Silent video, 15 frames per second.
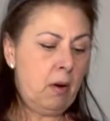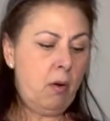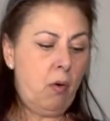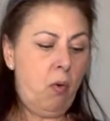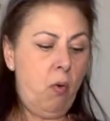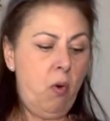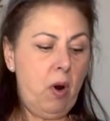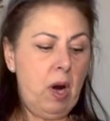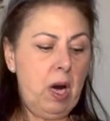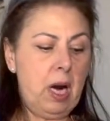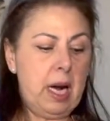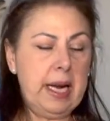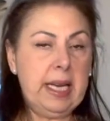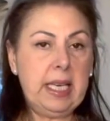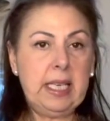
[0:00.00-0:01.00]
Or
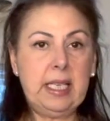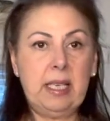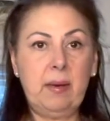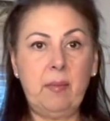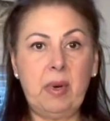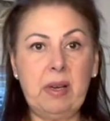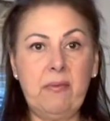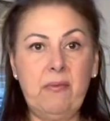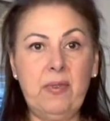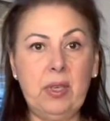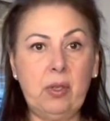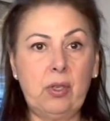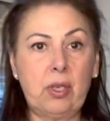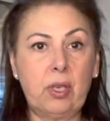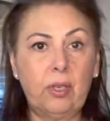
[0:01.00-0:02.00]
I can dip my
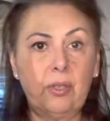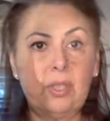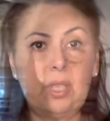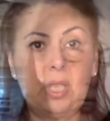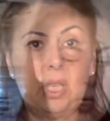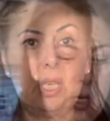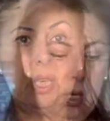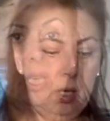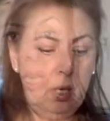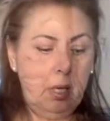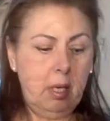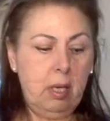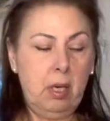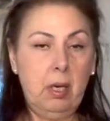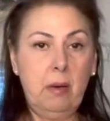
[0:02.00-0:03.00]
filters,
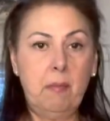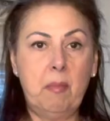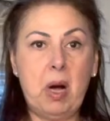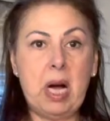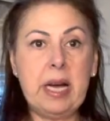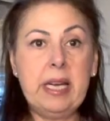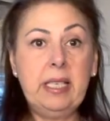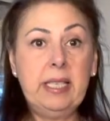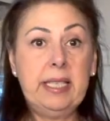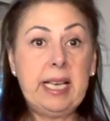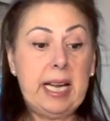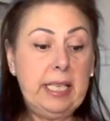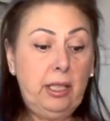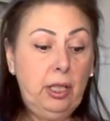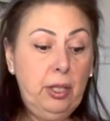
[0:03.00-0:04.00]
my
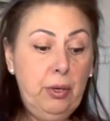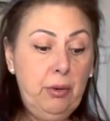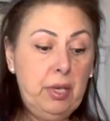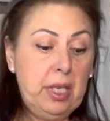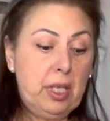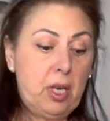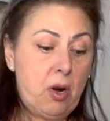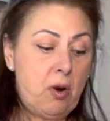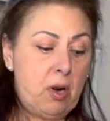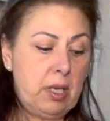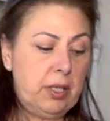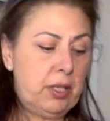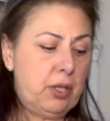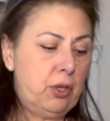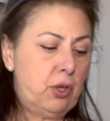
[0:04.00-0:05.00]
diluted
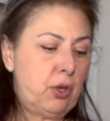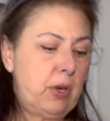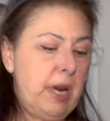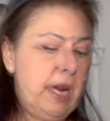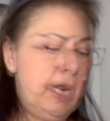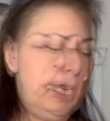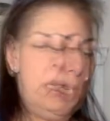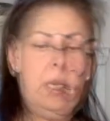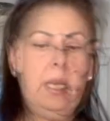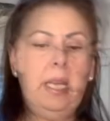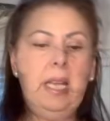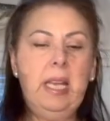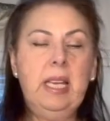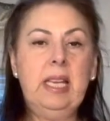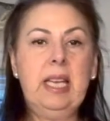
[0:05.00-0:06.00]
concentrate,
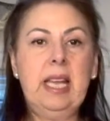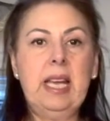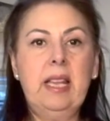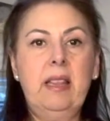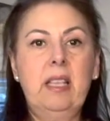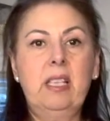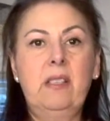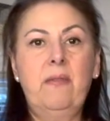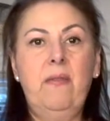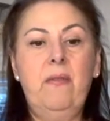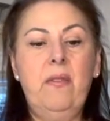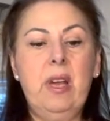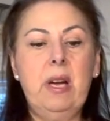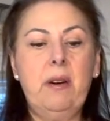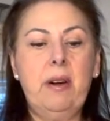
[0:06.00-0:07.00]
and get this
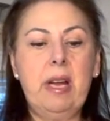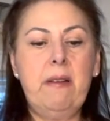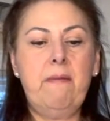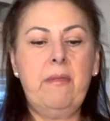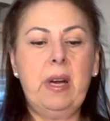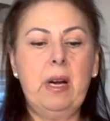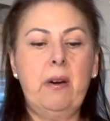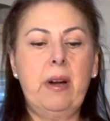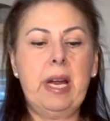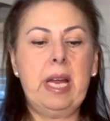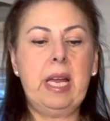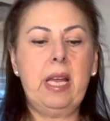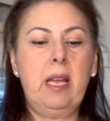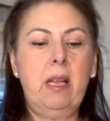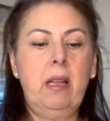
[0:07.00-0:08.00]
very,
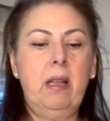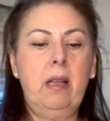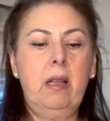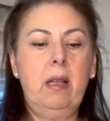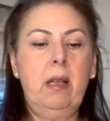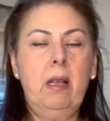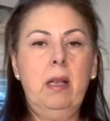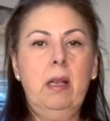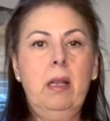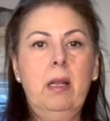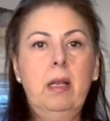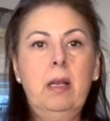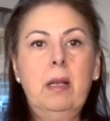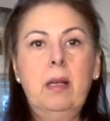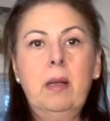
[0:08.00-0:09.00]
very
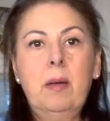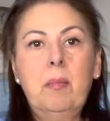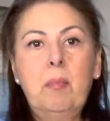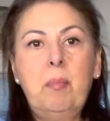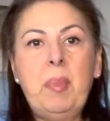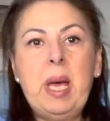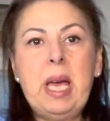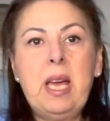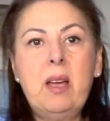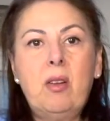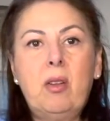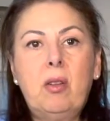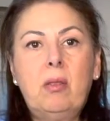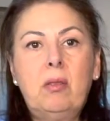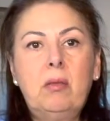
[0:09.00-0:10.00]

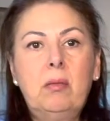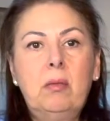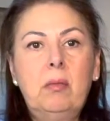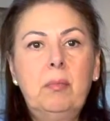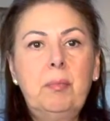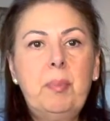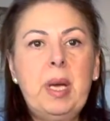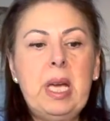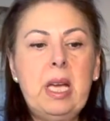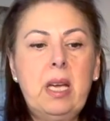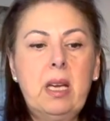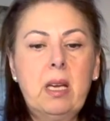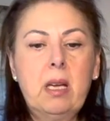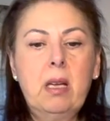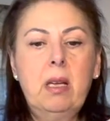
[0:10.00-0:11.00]
pale pink.